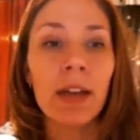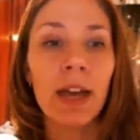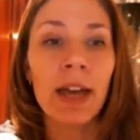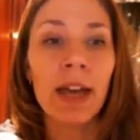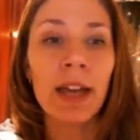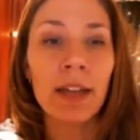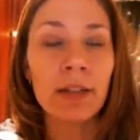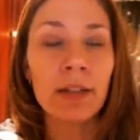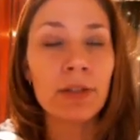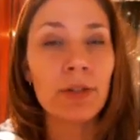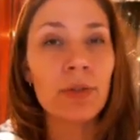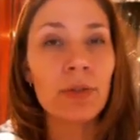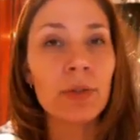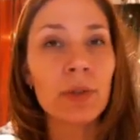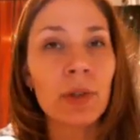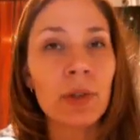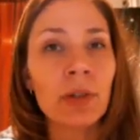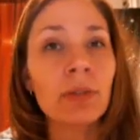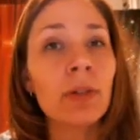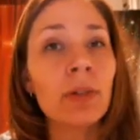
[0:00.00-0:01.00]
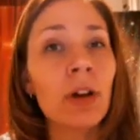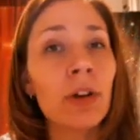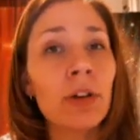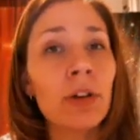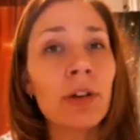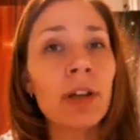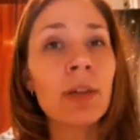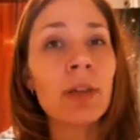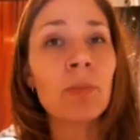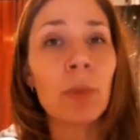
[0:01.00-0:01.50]
And also
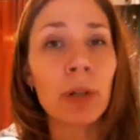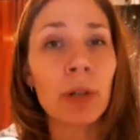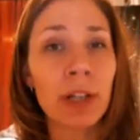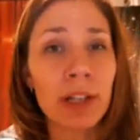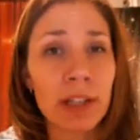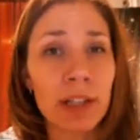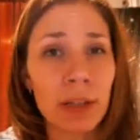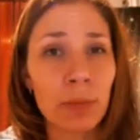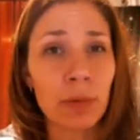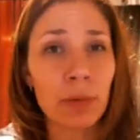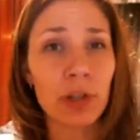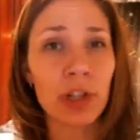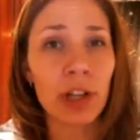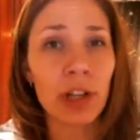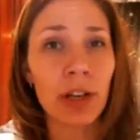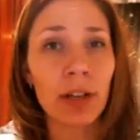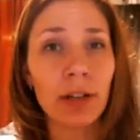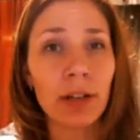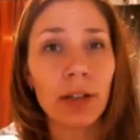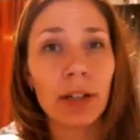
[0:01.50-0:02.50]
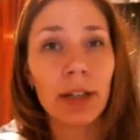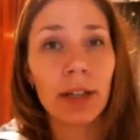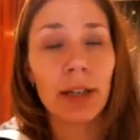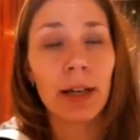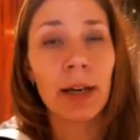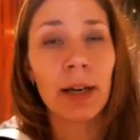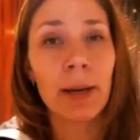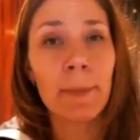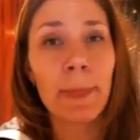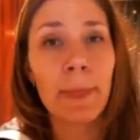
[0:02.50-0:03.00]
lowering body temperature,
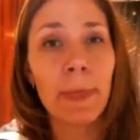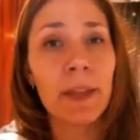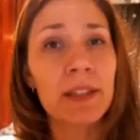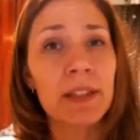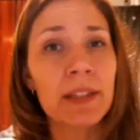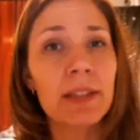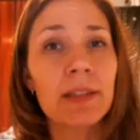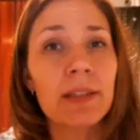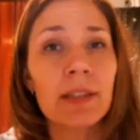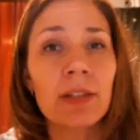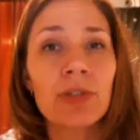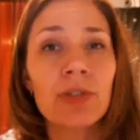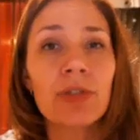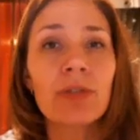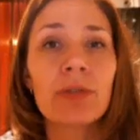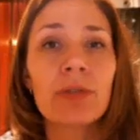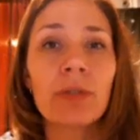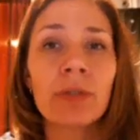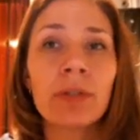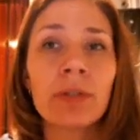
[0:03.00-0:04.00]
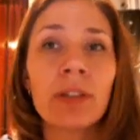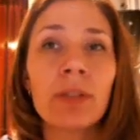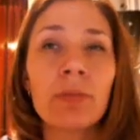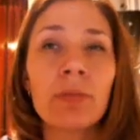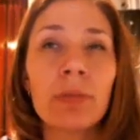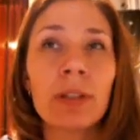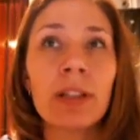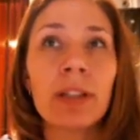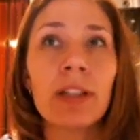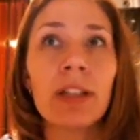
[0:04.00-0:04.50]
that's essential only
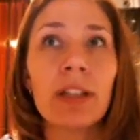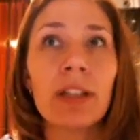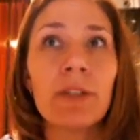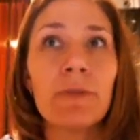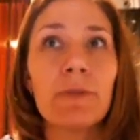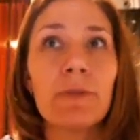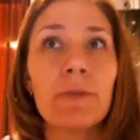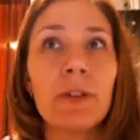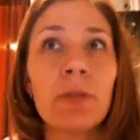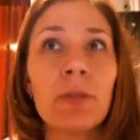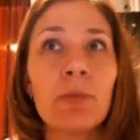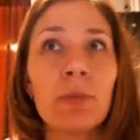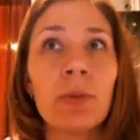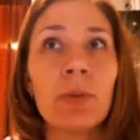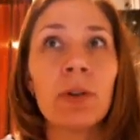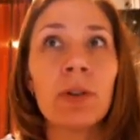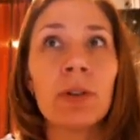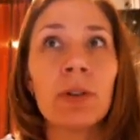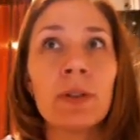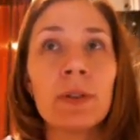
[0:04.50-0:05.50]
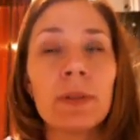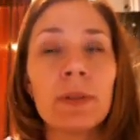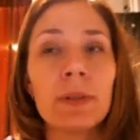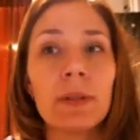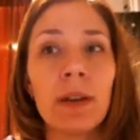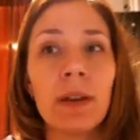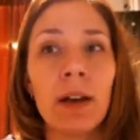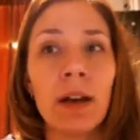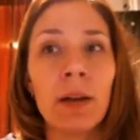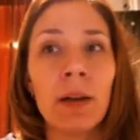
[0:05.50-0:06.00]
really if it
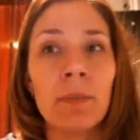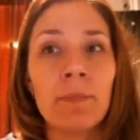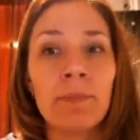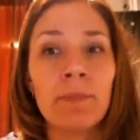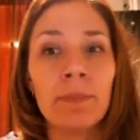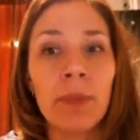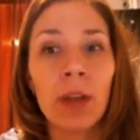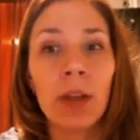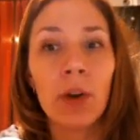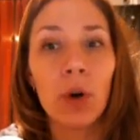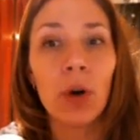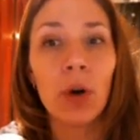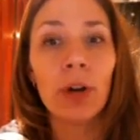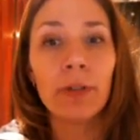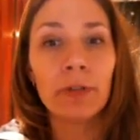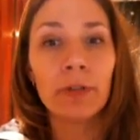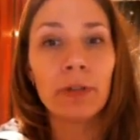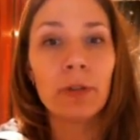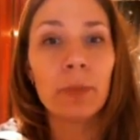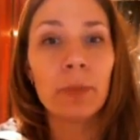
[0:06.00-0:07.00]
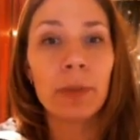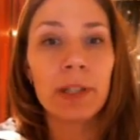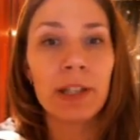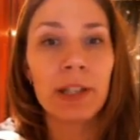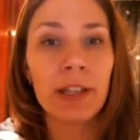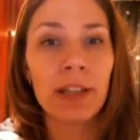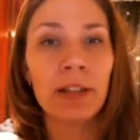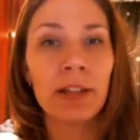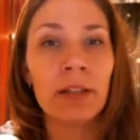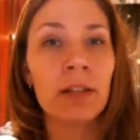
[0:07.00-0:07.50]
was over a
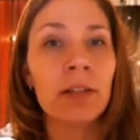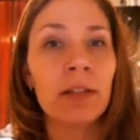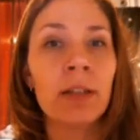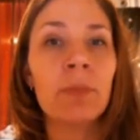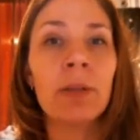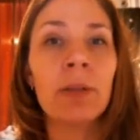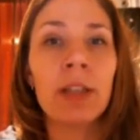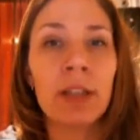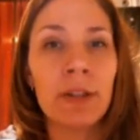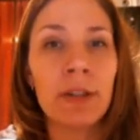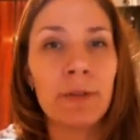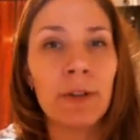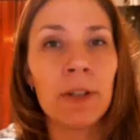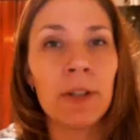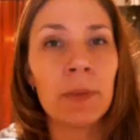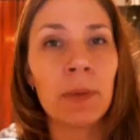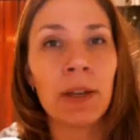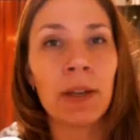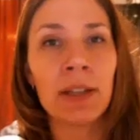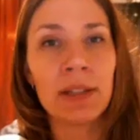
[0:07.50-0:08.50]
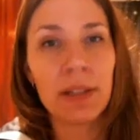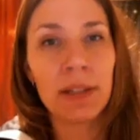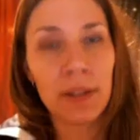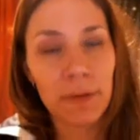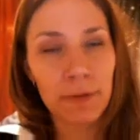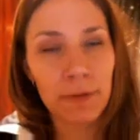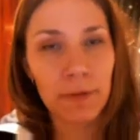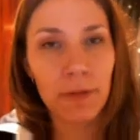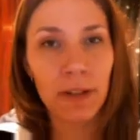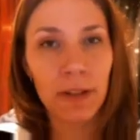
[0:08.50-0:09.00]
particular limit in the first place,
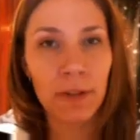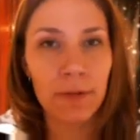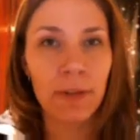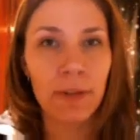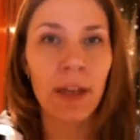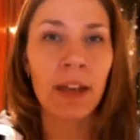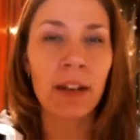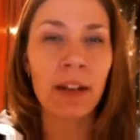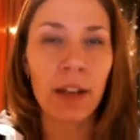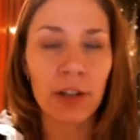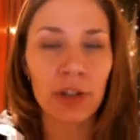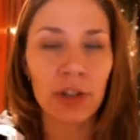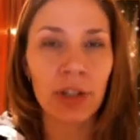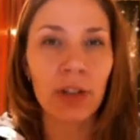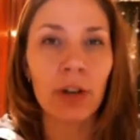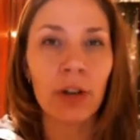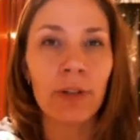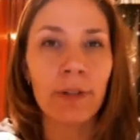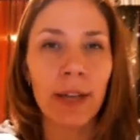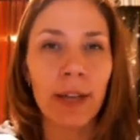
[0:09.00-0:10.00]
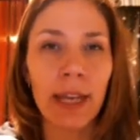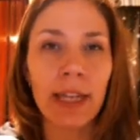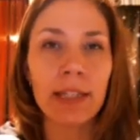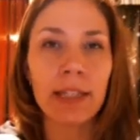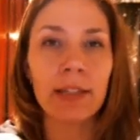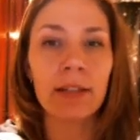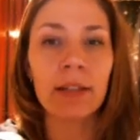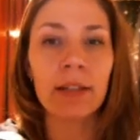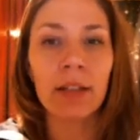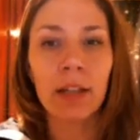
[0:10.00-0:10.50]
if they had actually
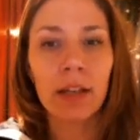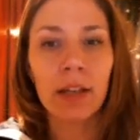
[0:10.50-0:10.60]
overheated.